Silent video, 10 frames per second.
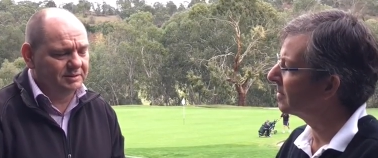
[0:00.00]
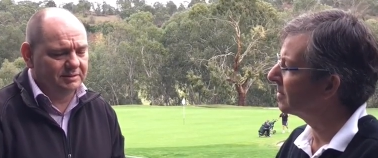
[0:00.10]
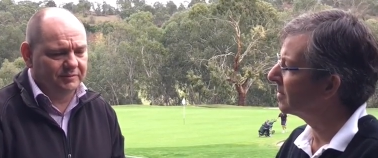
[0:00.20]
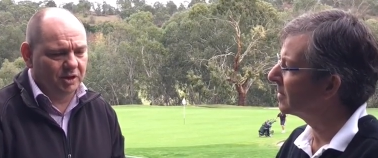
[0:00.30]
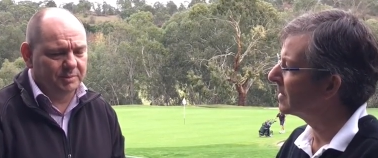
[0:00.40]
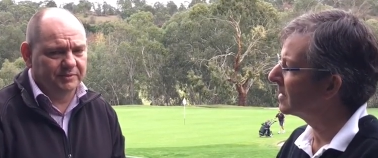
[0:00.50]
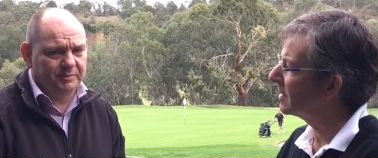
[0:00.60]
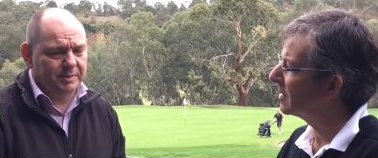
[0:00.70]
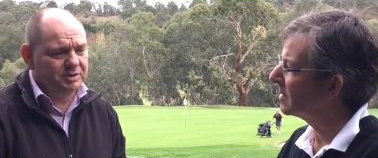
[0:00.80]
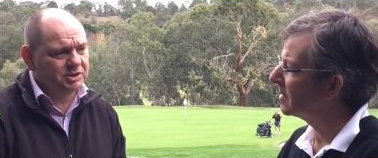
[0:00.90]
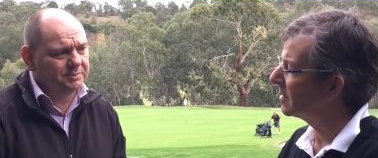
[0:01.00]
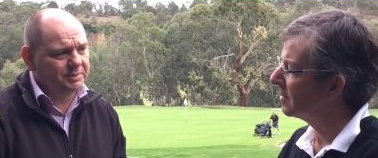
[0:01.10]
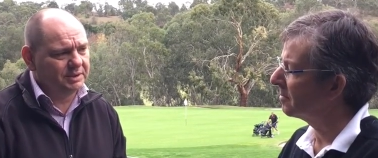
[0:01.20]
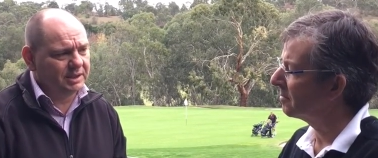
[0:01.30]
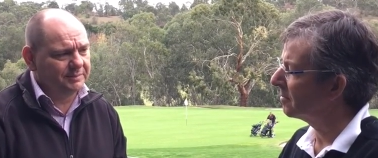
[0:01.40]
Speaker 1: environment for membership,
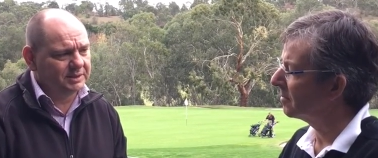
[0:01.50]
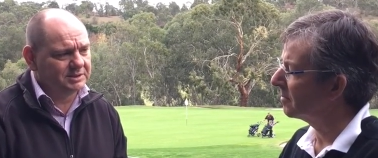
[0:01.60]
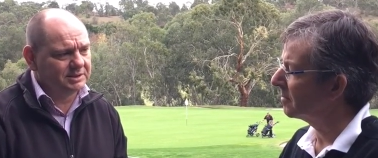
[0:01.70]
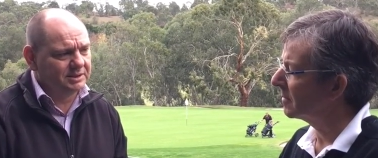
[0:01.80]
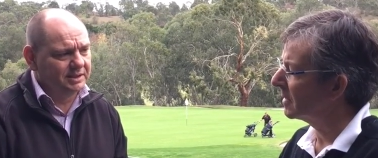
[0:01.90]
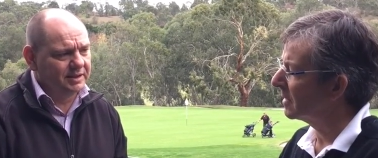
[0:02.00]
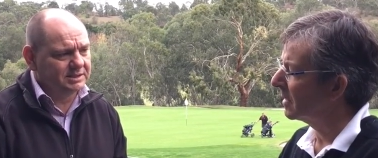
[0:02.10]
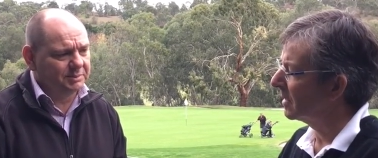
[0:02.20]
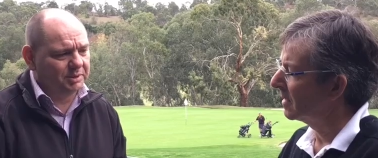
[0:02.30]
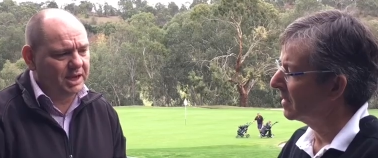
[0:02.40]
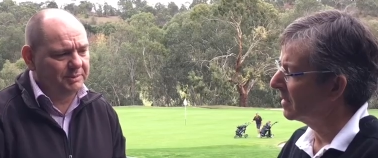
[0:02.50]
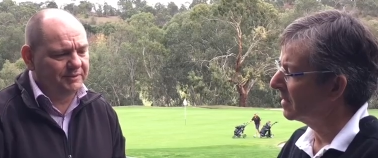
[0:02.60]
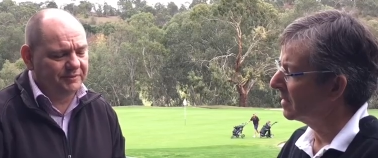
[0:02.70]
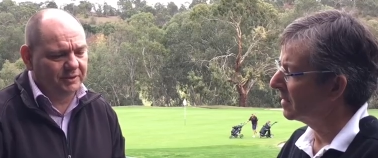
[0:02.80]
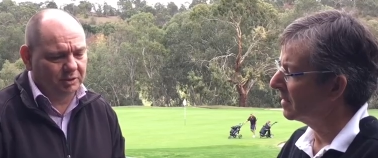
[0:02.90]
but um, that's, that's the plan. We
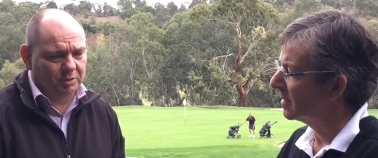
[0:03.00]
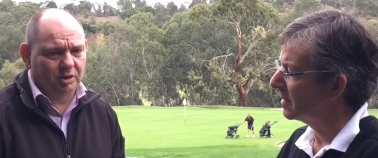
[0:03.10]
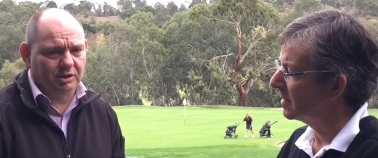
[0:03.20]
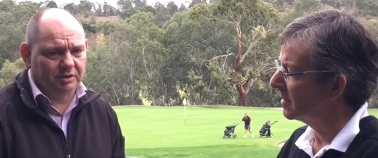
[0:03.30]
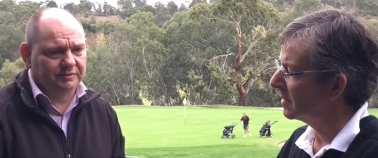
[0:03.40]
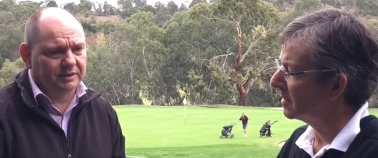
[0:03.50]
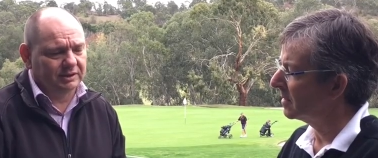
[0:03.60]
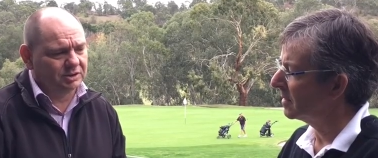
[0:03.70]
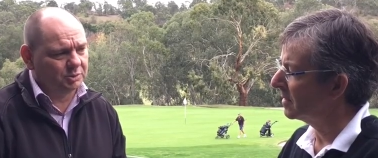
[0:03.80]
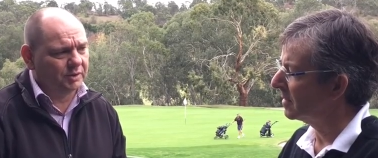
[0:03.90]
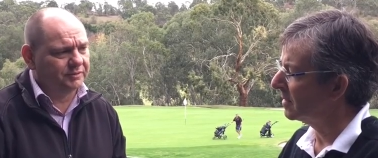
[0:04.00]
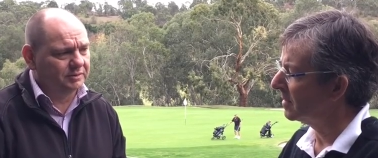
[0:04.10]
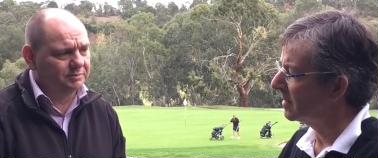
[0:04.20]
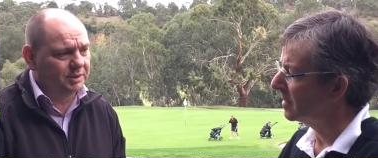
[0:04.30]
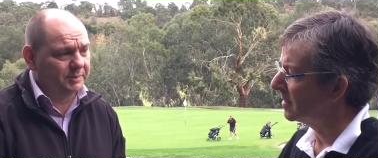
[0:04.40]
feel like we've got a lot of uh, lot to offer
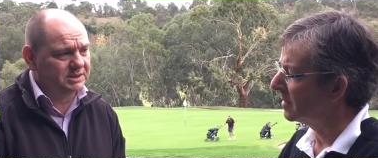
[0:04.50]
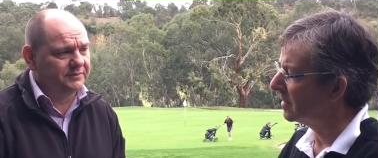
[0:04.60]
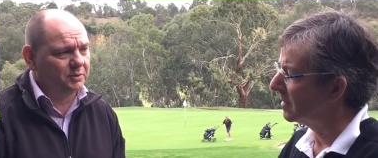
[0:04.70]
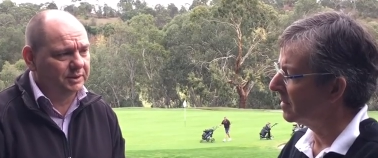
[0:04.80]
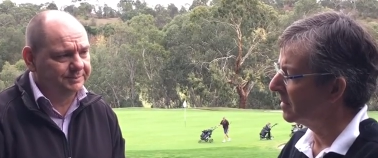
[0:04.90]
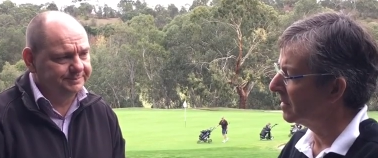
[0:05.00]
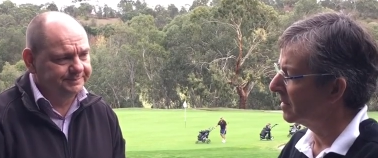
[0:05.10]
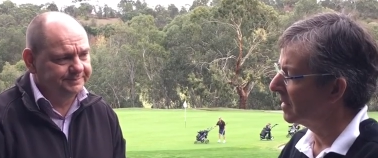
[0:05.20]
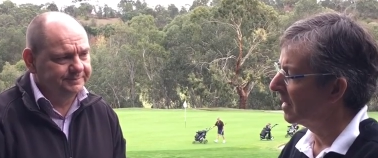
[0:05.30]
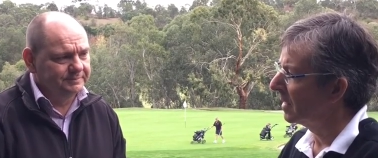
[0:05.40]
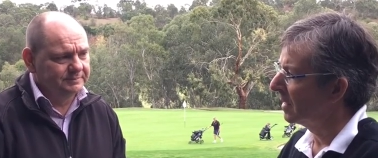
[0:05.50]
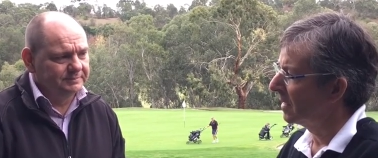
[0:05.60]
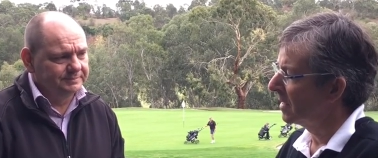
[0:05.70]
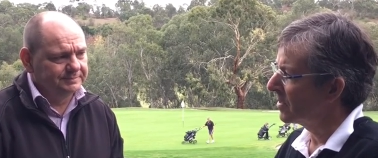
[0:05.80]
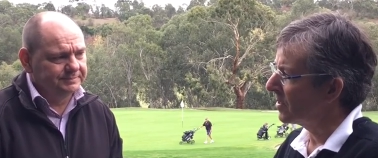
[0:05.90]
pretty much everyone.
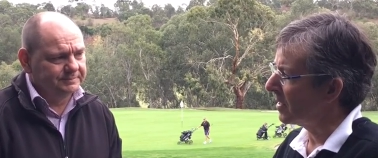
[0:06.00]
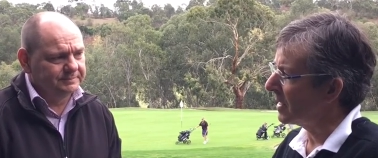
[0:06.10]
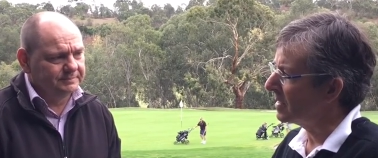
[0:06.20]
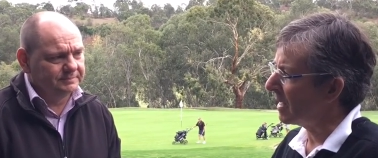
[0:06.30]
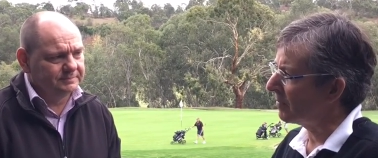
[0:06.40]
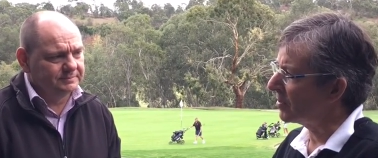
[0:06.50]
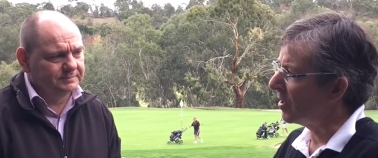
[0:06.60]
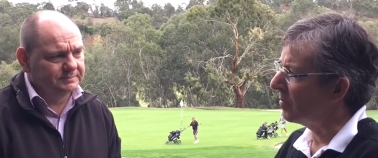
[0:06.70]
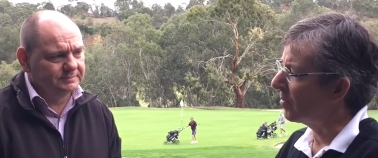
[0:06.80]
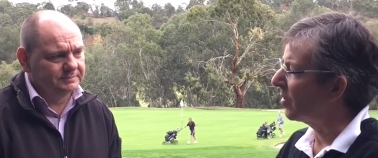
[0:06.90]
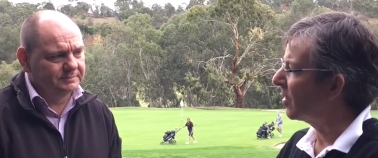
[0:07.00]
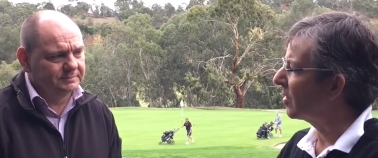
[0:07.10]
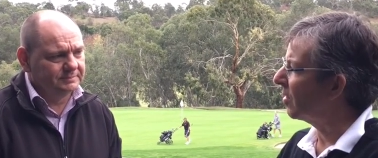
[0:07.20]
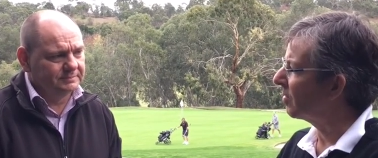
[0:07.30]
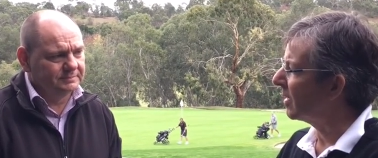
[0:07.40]
Speaker 2: Certainly a tough time for a lot of
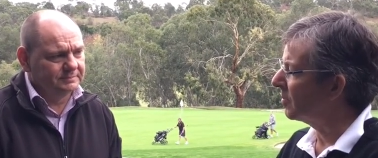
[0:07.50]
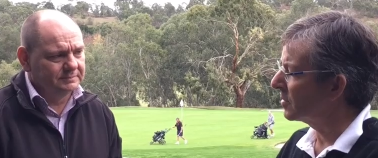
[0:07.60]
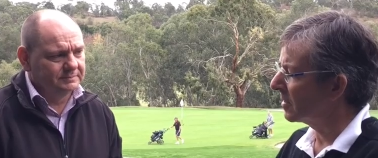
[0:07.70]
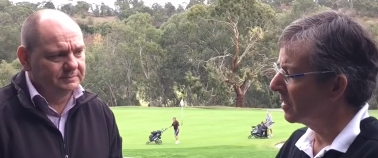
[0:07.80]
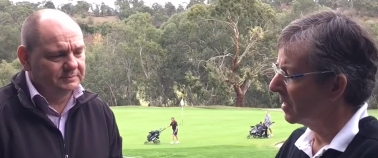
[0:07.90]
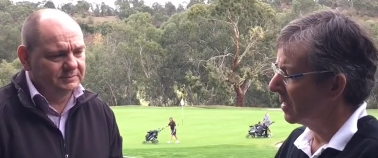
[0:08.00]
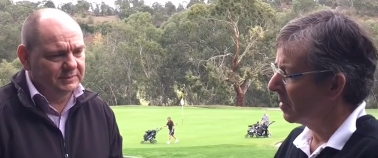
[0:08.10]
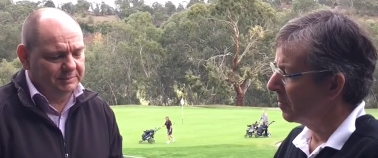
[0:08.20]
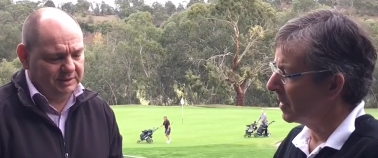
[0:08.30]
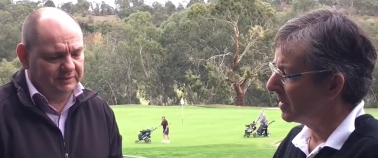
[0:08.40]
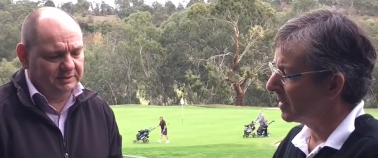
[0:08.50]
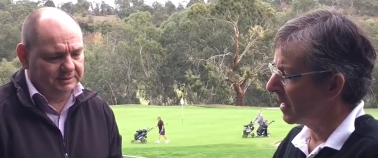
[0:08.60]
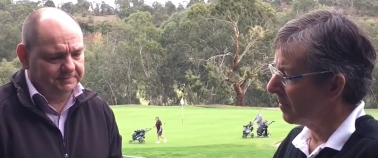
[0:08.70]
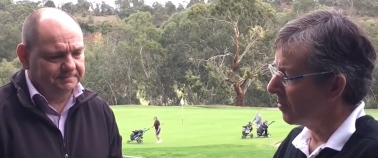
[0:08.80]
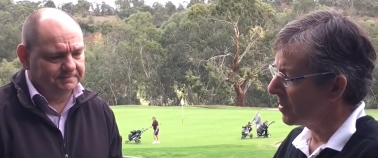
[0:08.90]
golf clubs but uh,
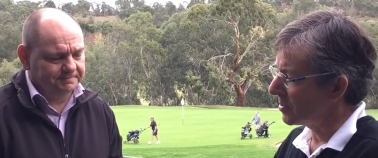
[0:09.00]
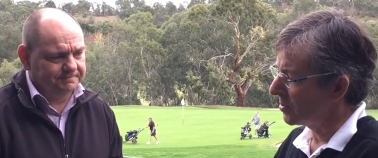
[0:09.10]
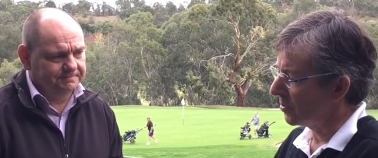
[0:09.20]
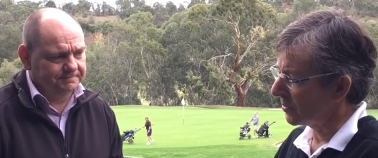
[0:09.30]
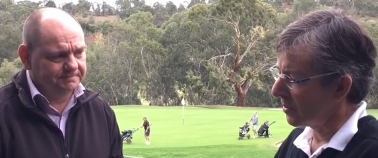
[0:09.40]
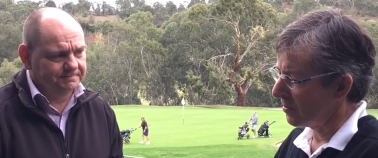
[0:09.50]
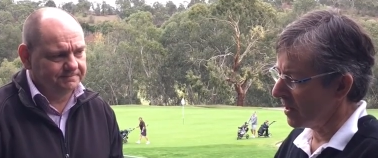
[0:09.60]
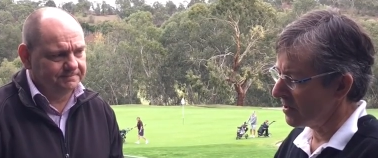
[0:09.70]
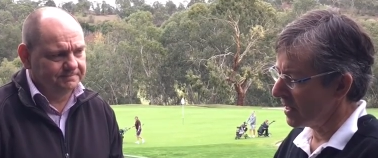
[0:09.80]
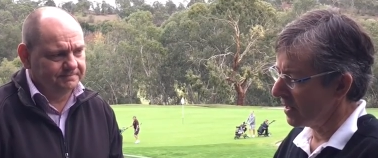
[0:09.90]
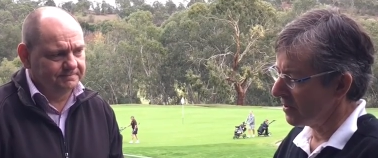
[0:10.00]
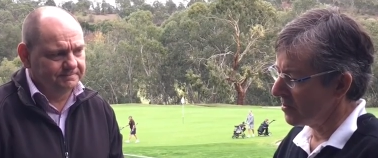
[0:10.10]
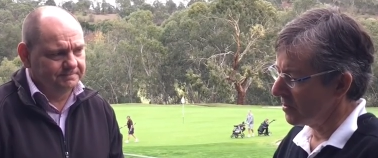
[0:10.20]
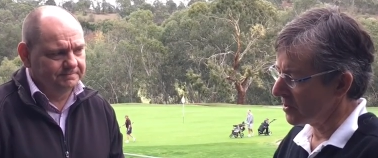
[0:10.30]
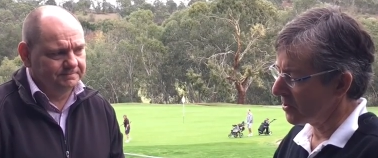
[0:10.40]
I've always thought that Rosanna, the
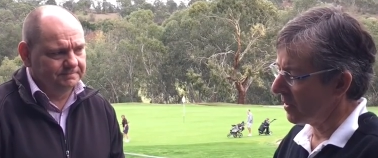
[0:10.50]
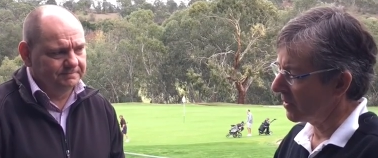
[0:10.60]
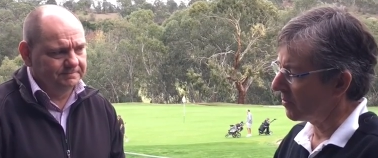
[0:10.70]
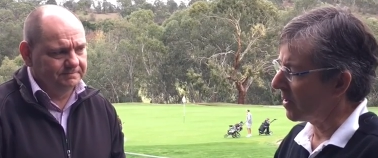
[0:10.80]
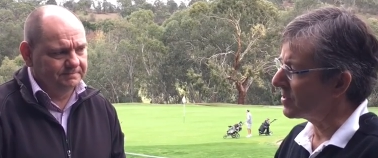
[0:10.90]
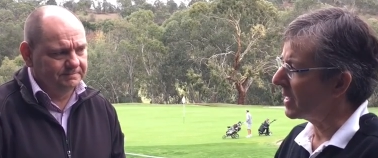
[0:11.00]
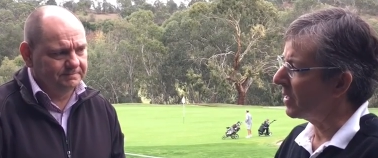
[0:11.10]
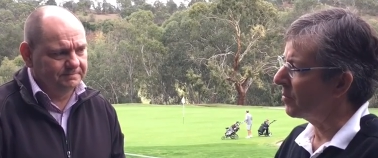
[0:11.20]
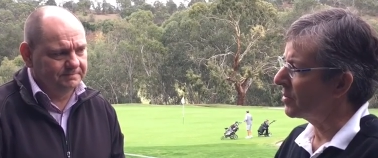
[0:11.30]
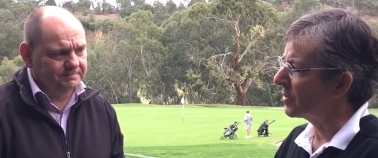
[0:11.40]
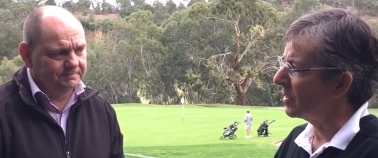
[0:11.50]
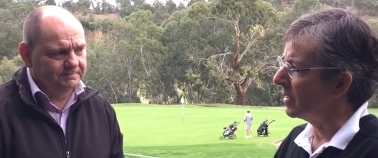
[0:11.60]
real strength of Rosanna was the